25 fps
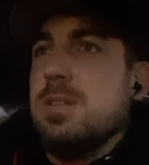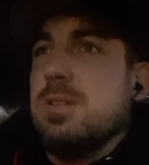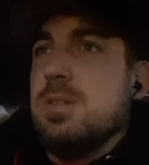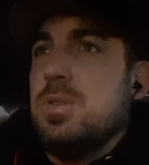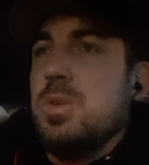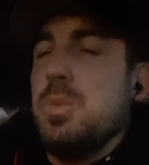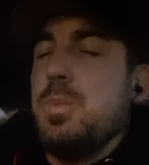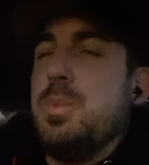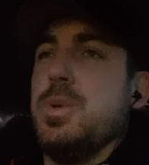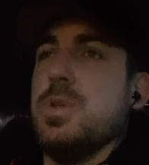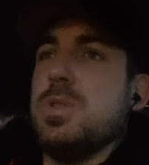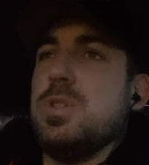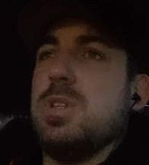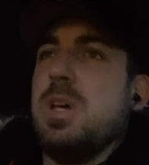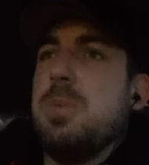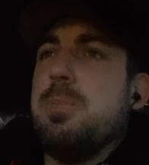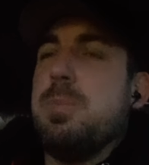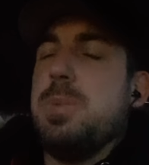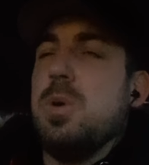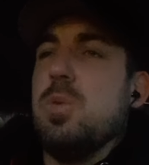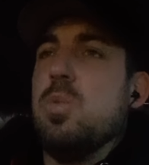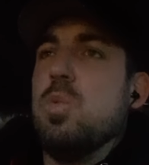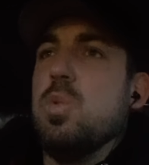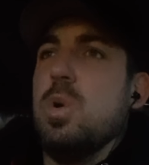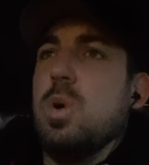To put up
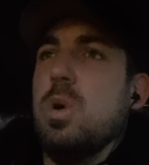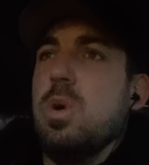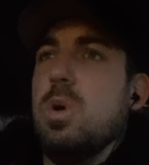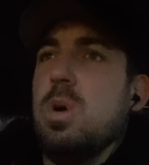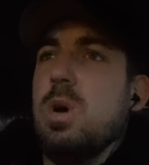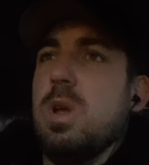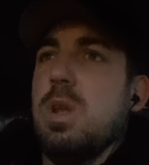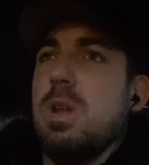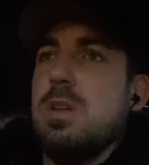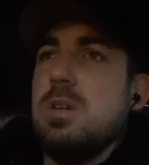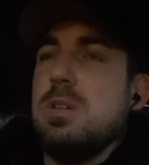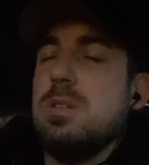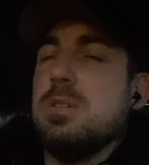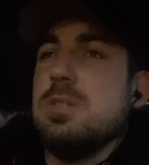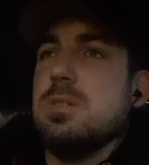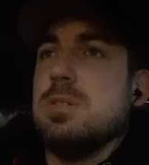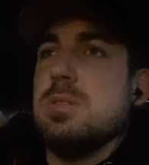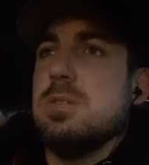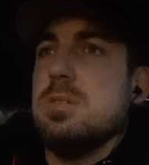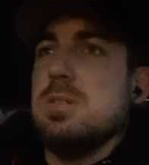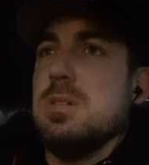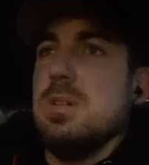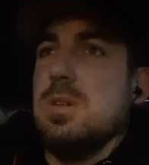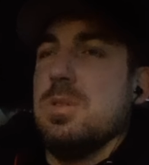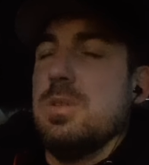a wall
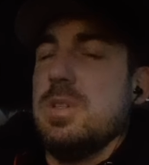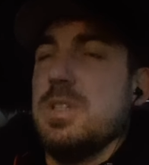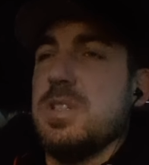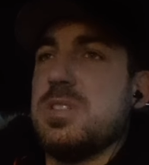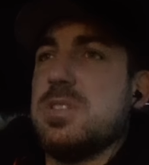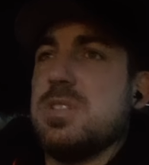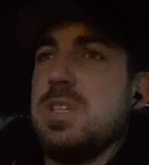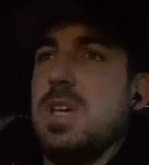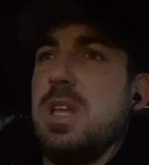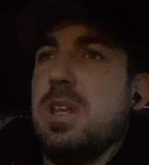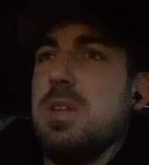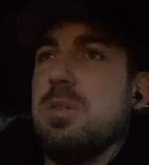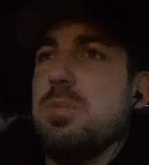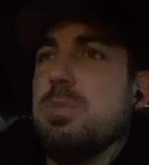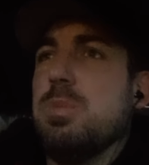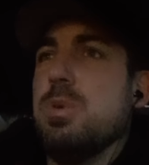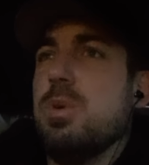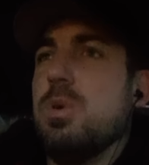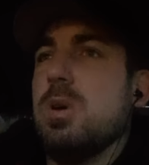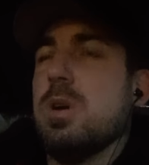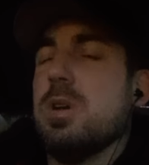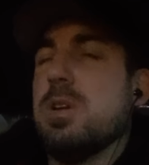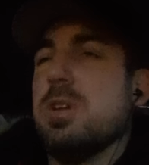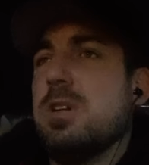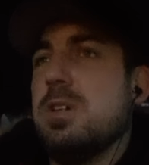on the southern
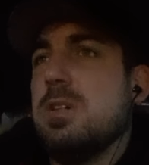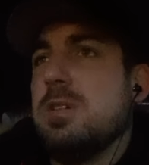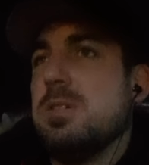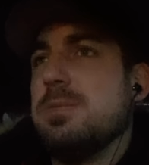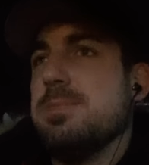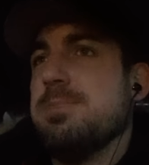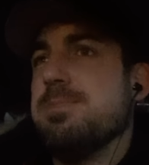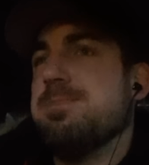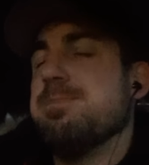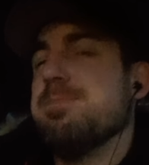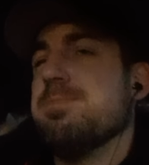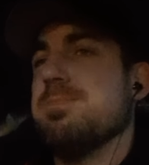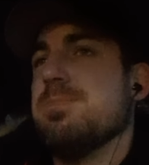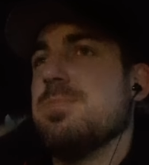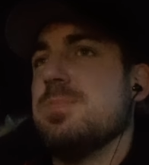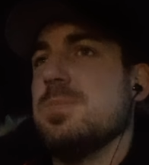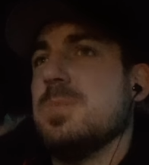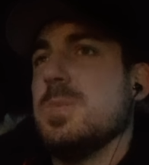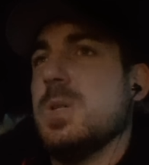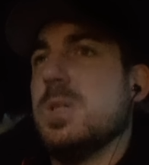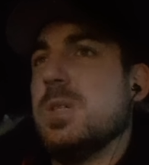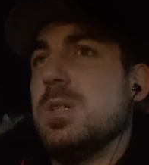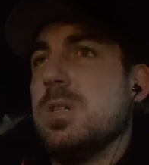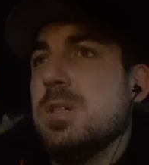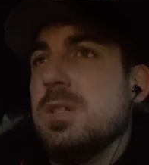border
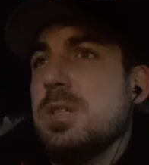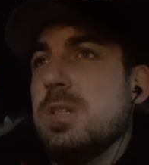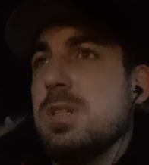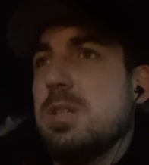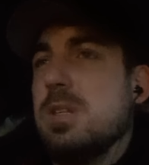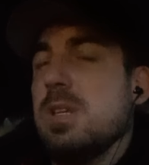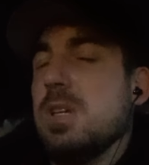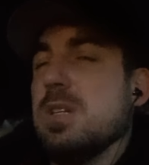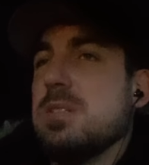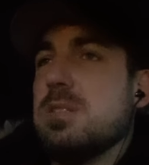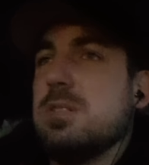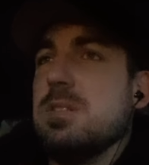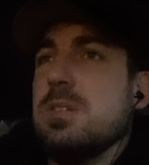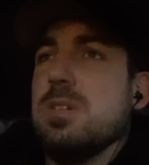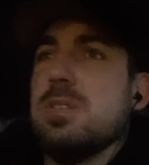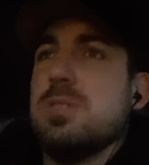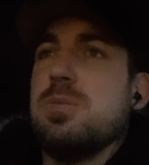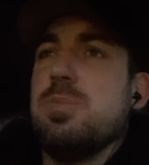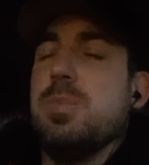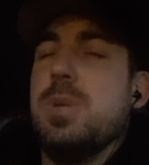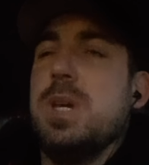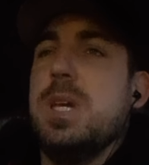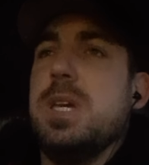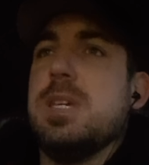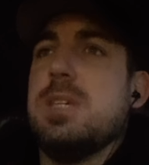does not
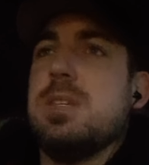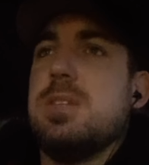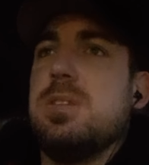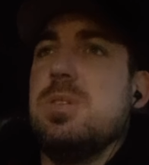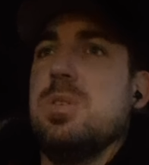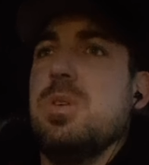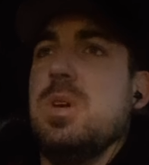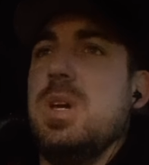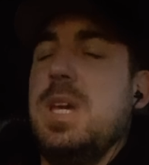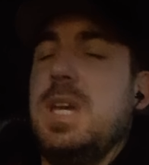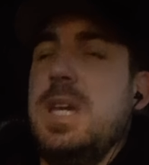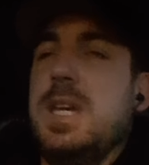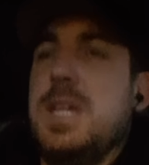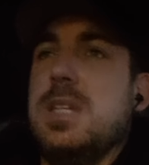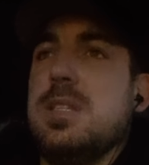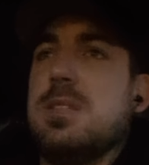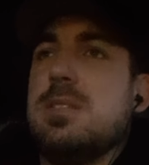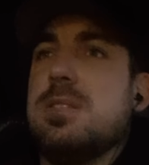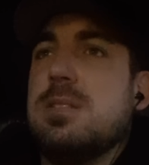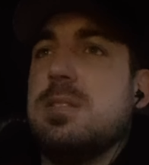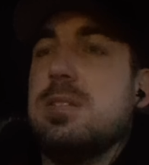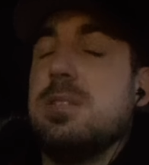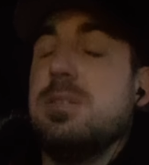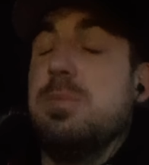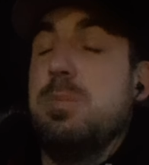make you hate
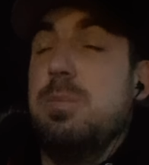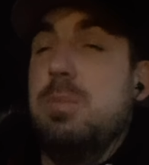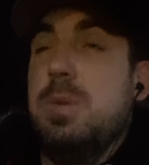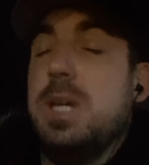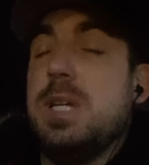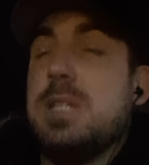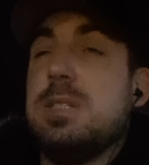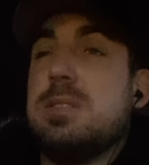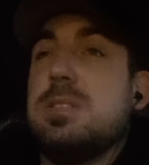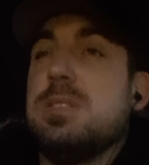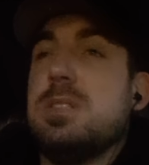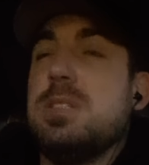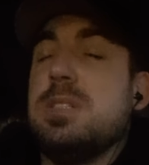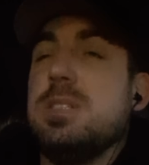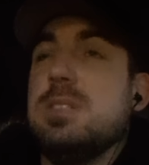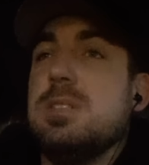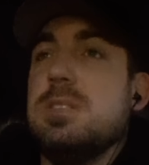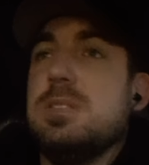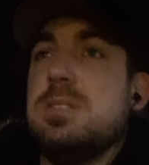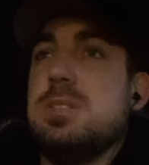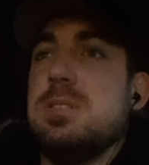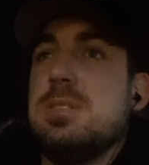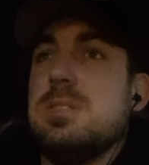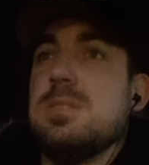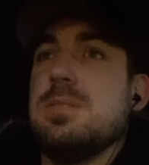
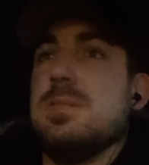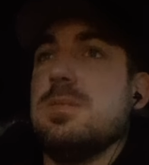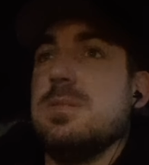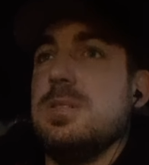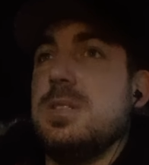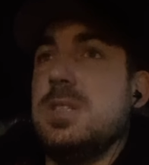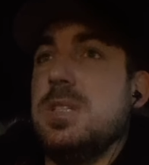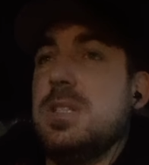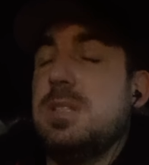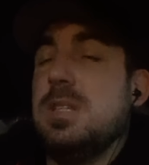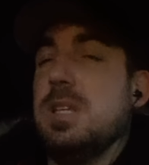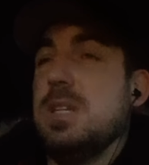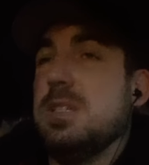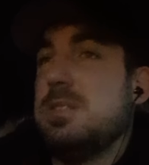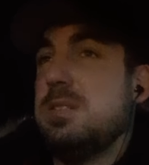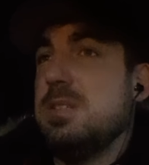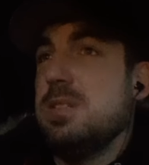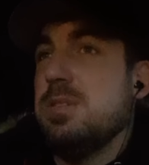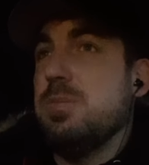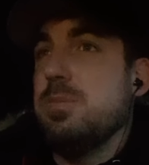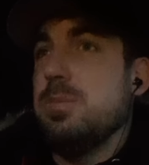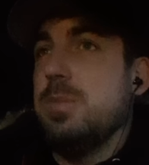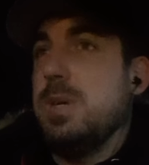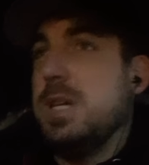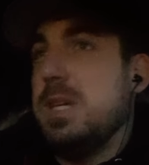Mexicans. It
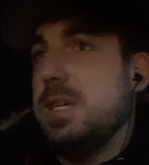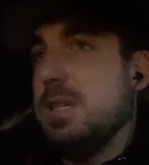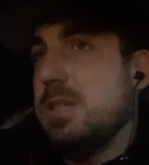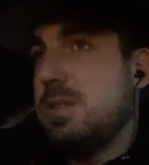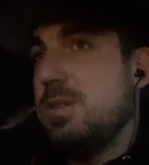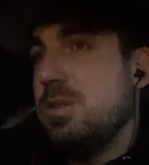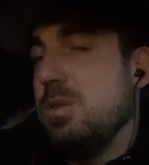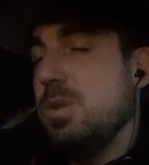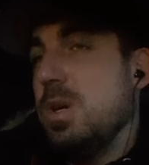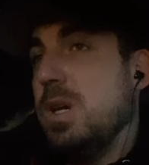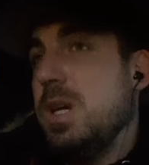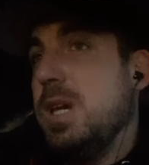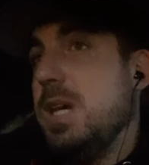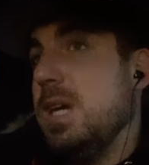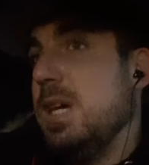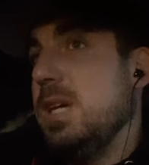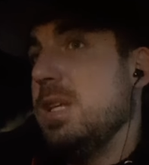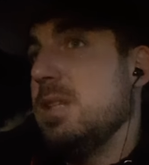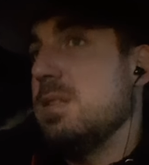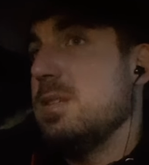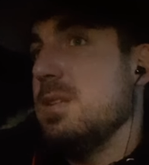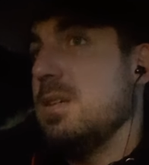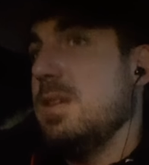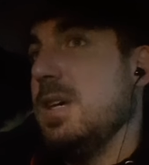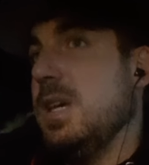doesn't make you hate
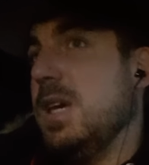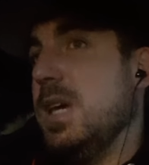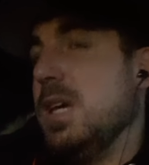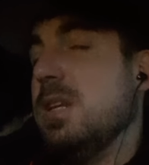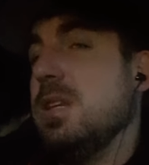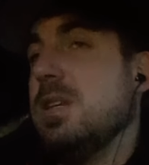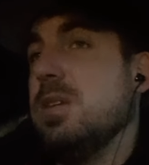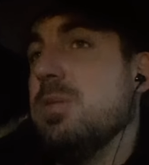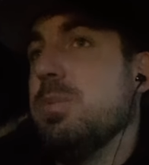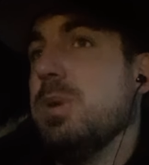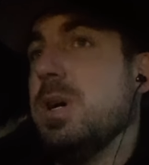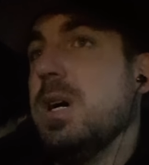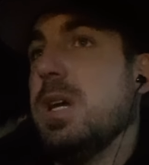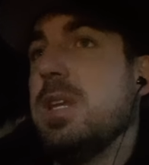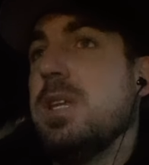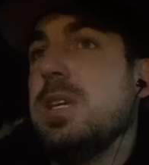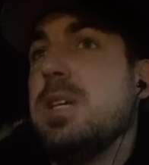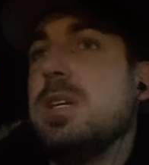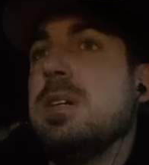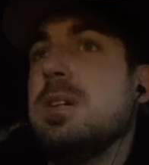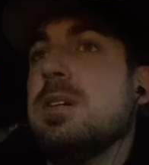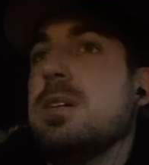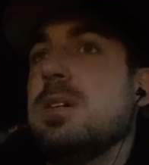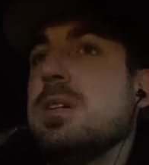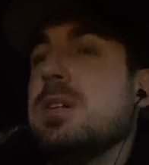
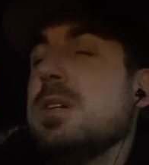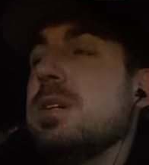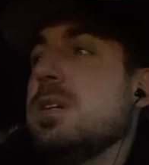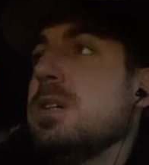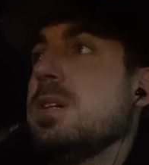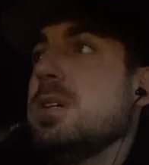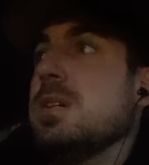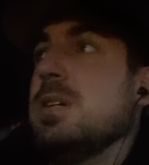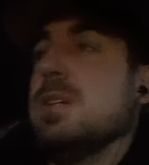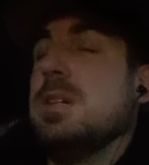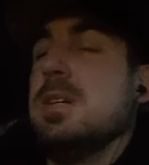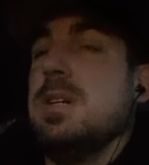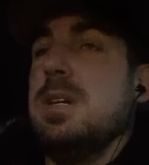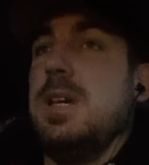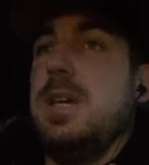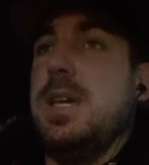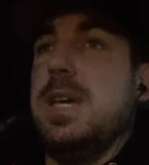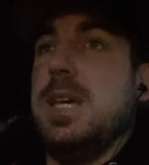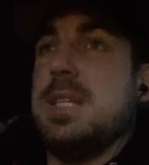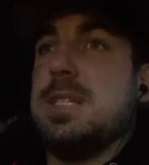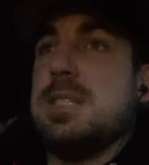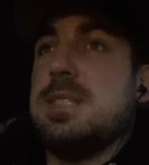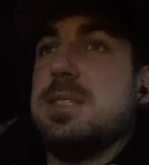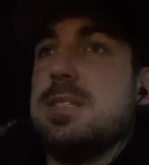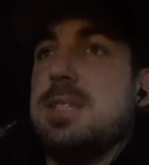anybody
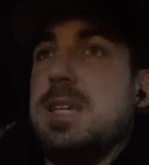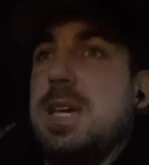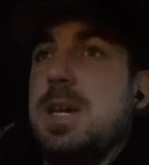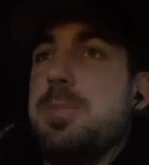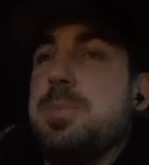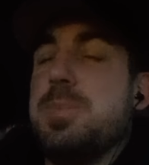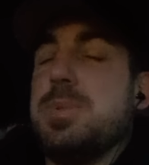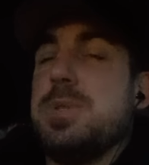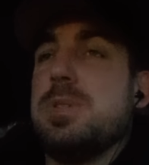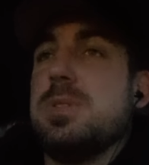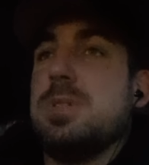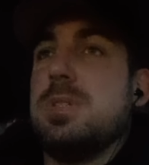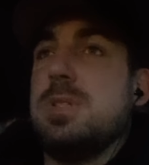except